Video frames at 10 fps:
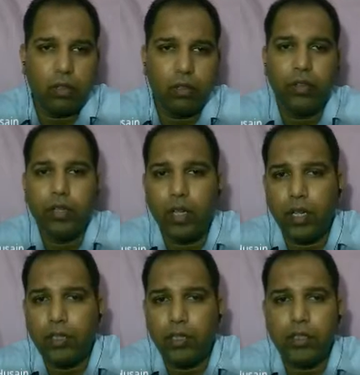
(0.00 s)
with
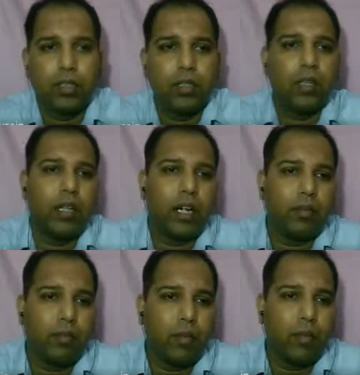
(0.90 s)
agents
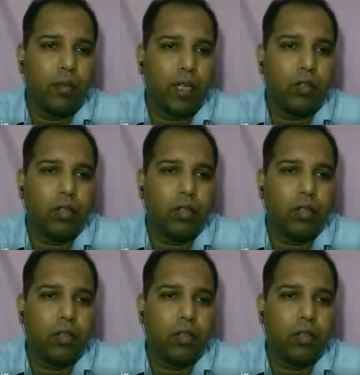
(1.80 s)
that may cause